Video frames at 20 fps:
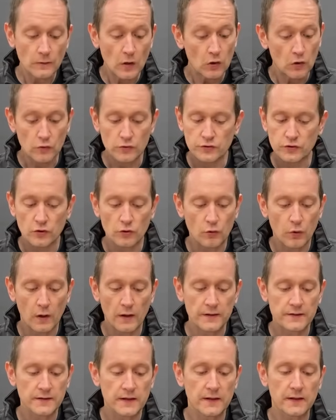Looks good
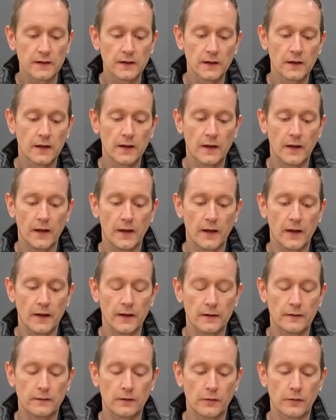quality,
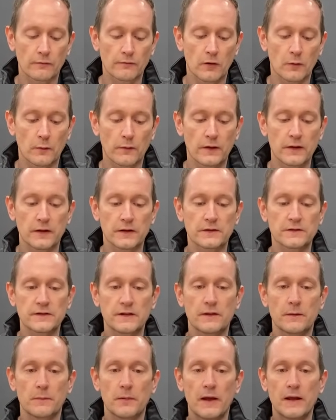nothing wrong with it. You can
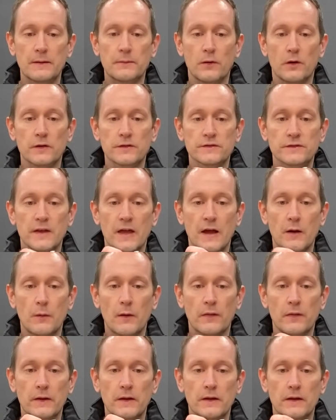see the blade boss there
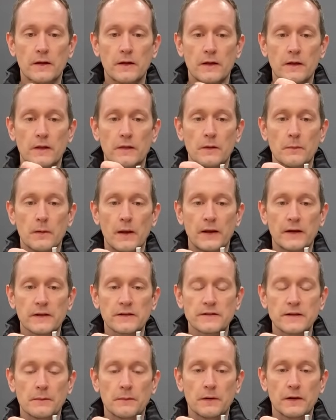where the blade
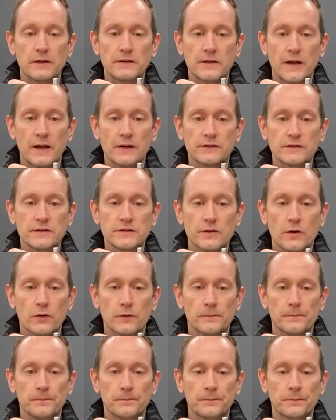assembly attaches
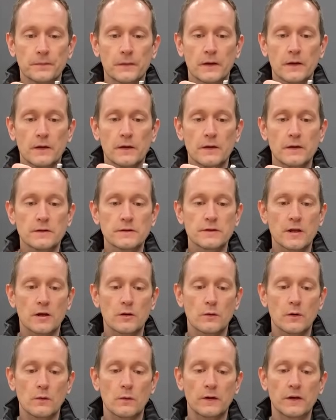on.
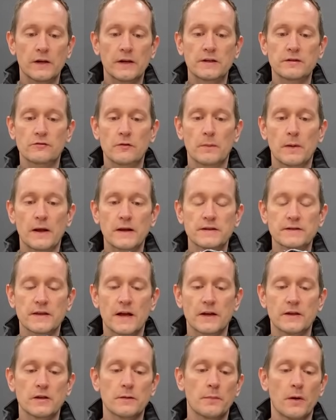So when you need to replace
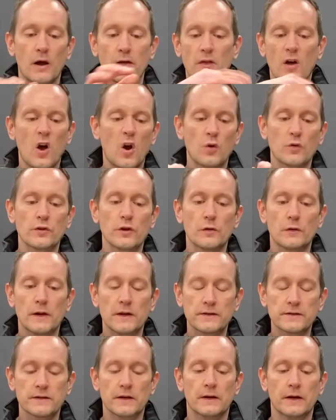that, you buy the whole
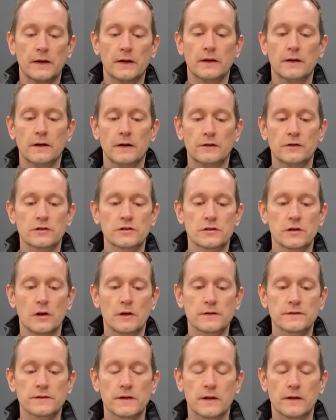unit and it just
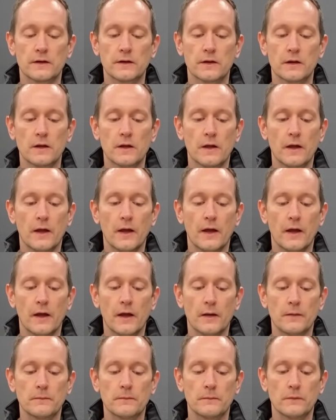slots in
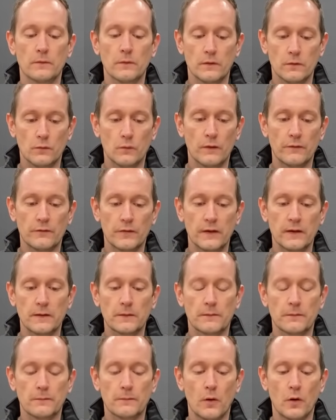with
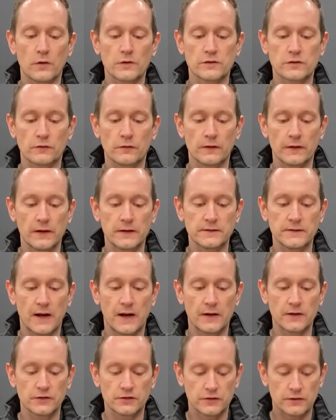the box already
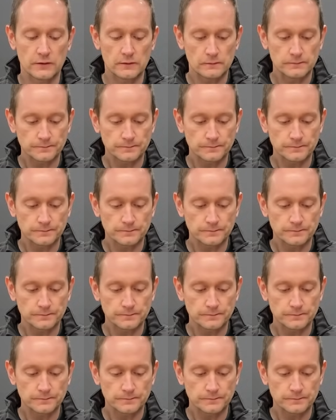attached.